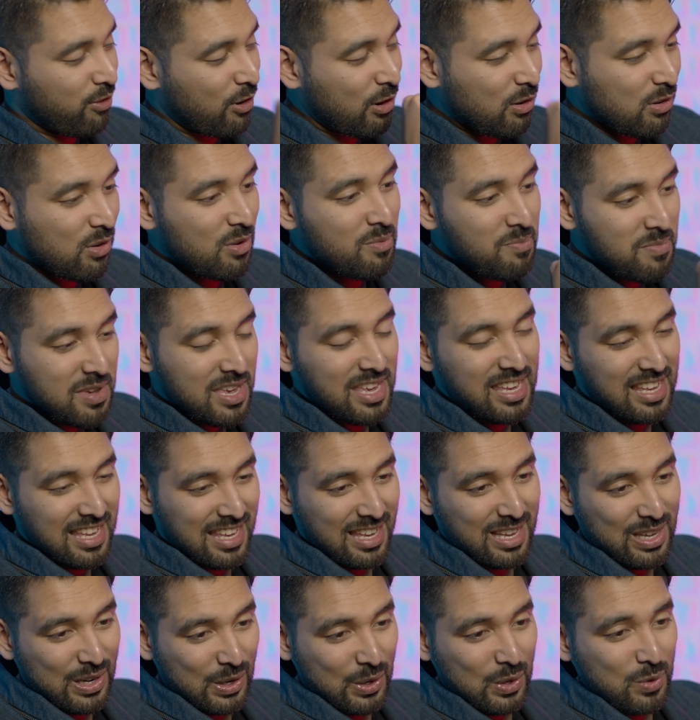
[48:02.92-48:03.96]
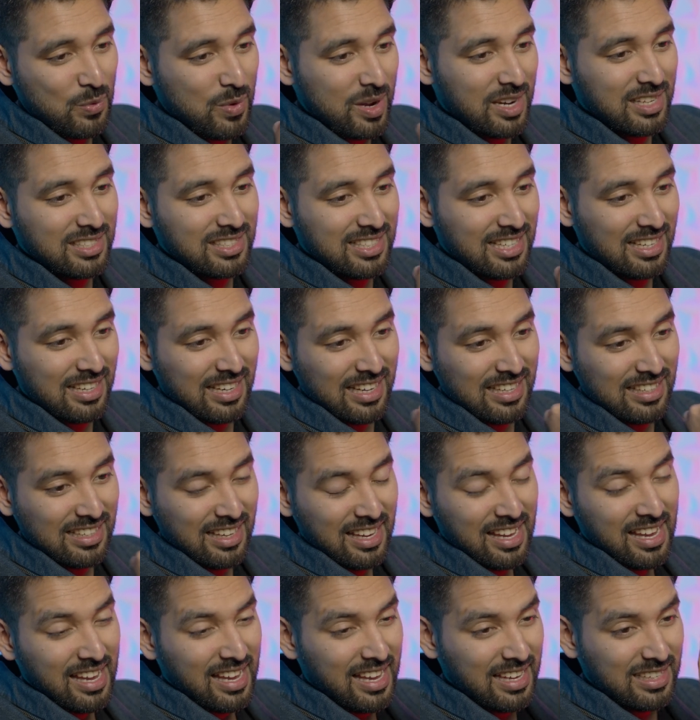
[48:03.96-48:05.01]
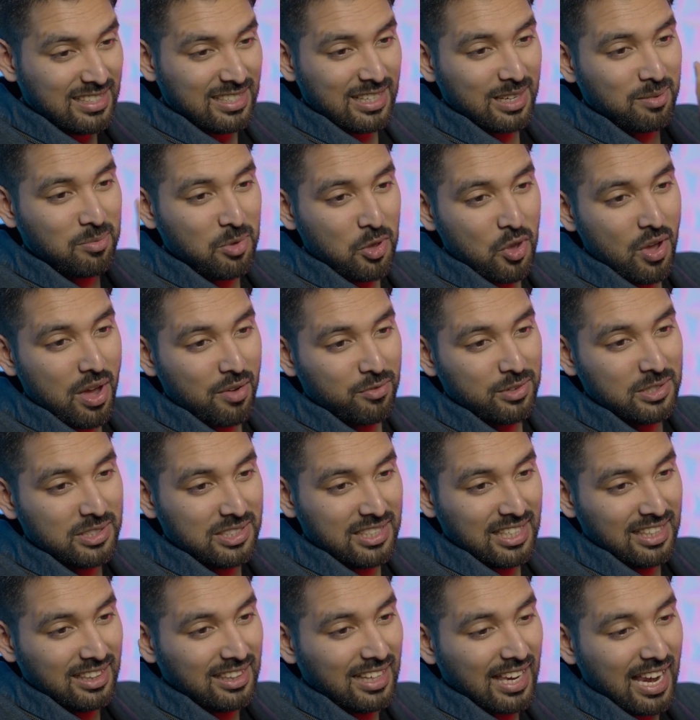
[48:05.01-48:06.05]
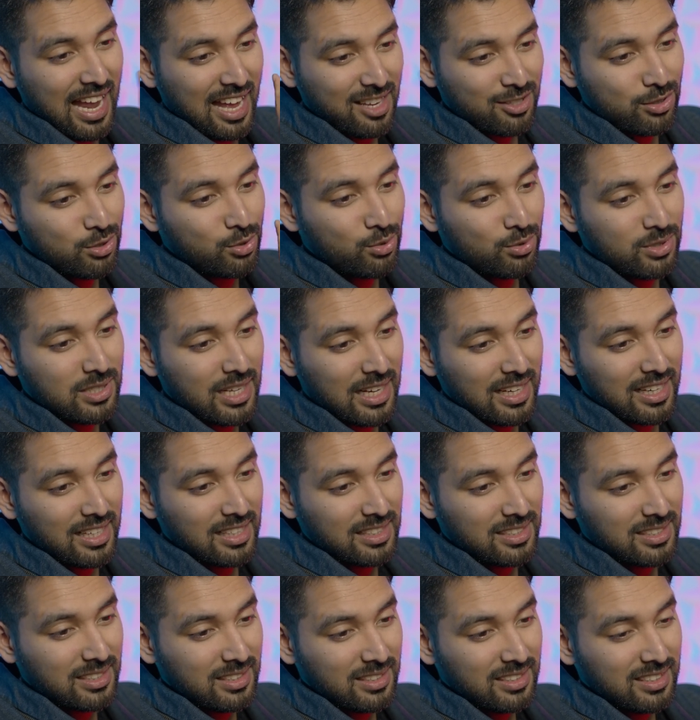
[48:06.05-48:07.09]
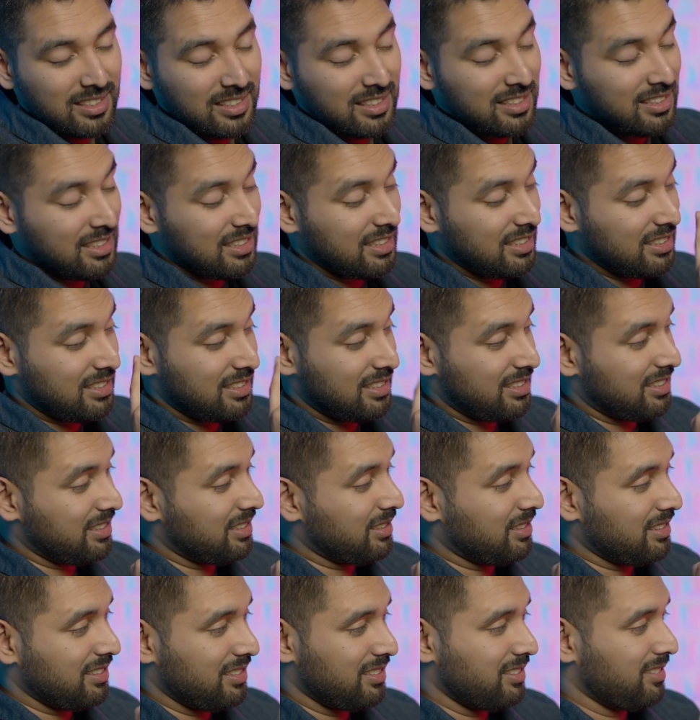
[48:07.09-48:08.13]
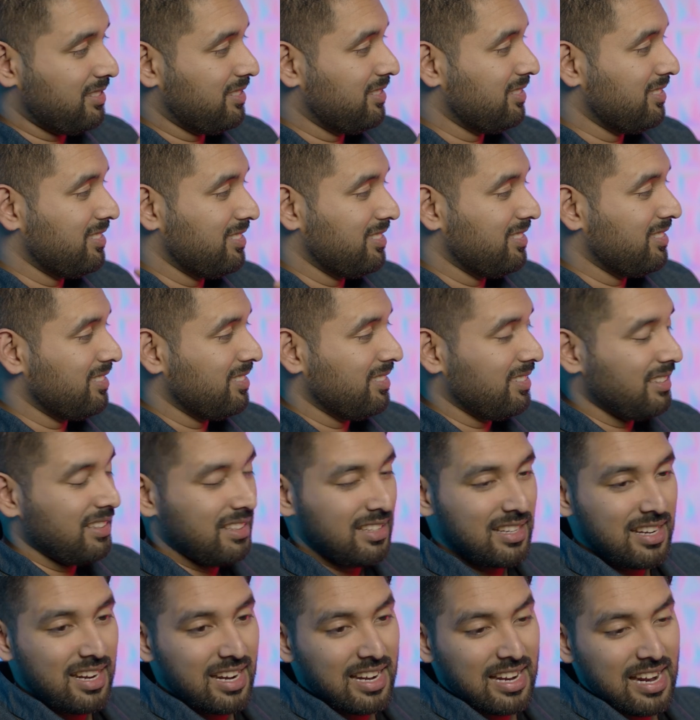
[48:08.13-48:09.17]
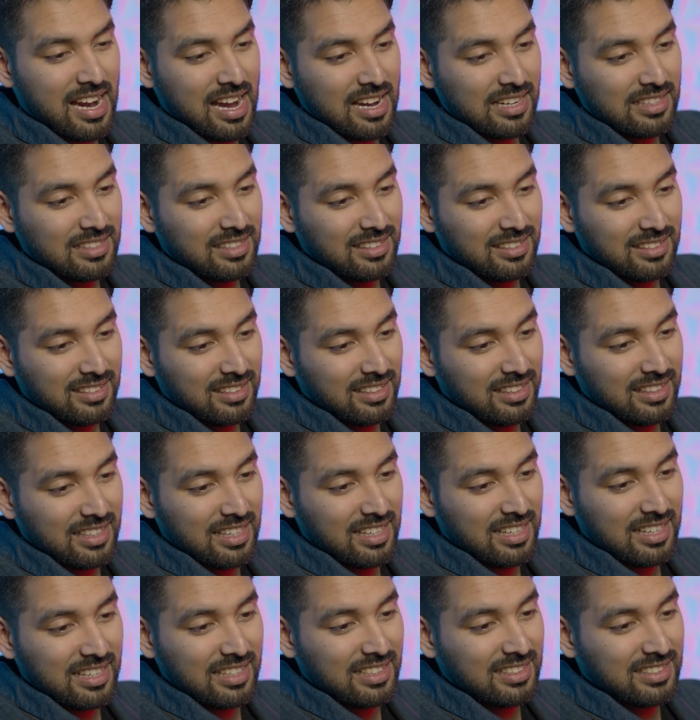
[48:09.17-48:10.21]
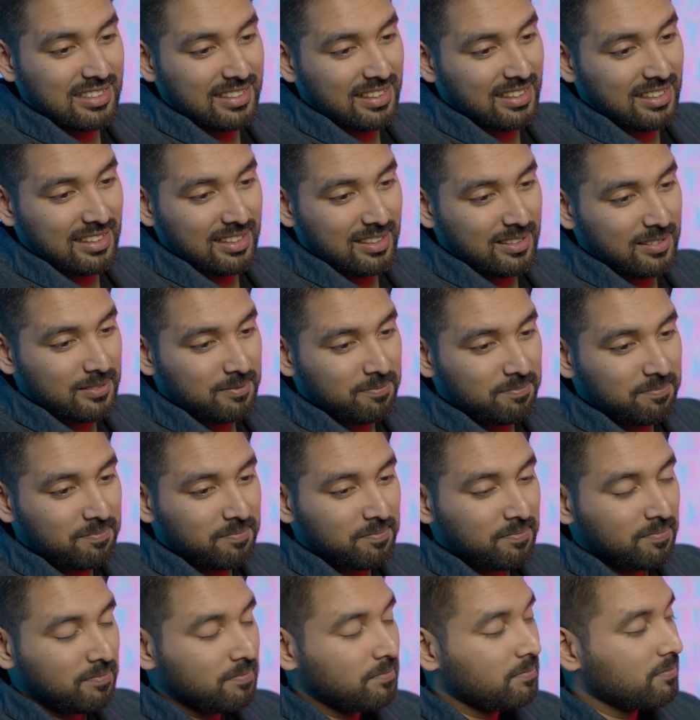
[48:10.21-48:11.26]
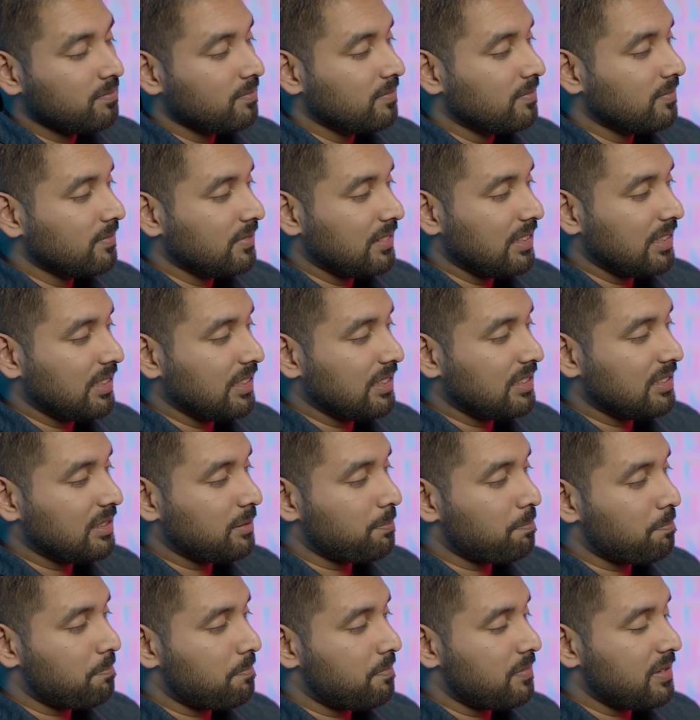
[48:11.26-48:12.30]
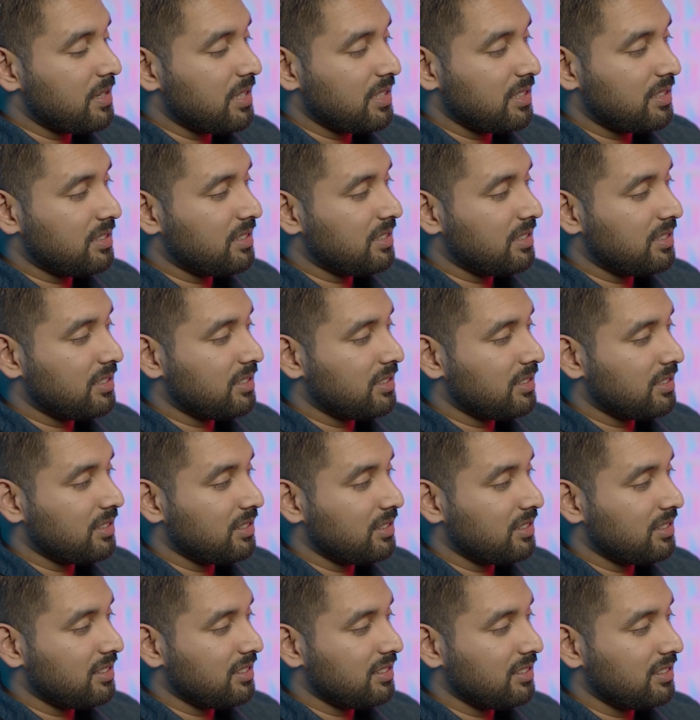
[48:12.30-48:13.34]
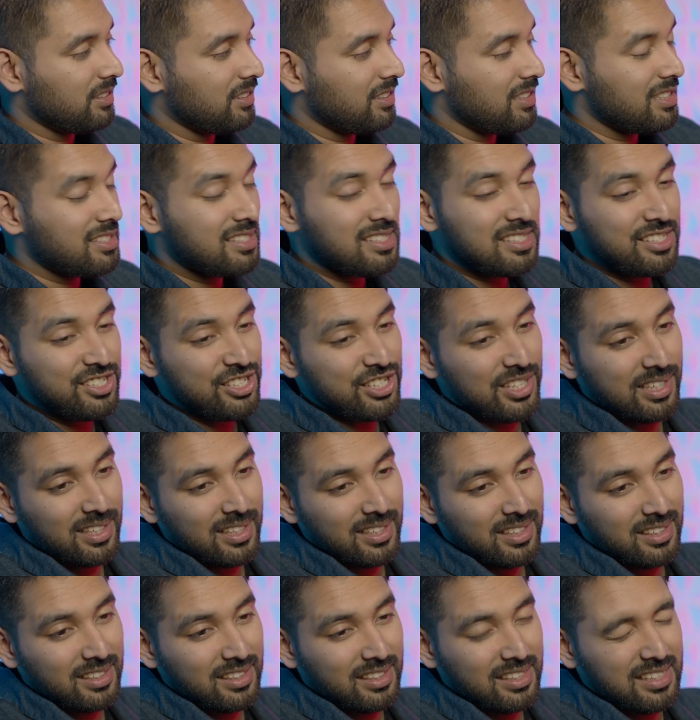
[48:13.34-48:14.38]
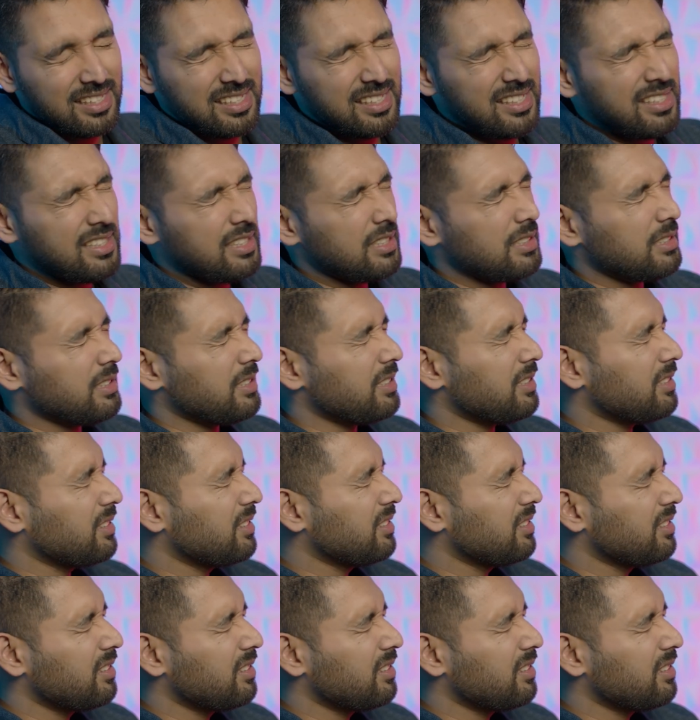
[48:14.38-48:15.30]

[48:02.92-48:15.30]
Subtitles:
follow me here on a Wednesday night and tell me you haven't seen the last two Sundays. It's, I can't understand that. It's a journey. It is.